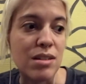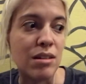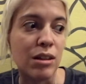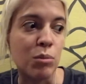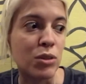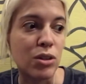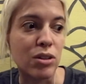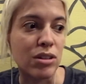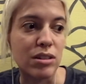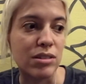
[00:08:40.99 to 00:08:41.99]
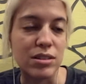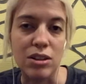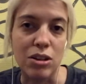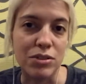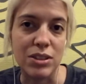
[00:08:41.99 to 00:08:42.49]
and I'm not gonna
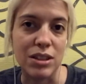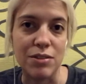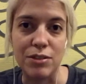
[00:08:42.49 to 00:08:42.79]
starve to death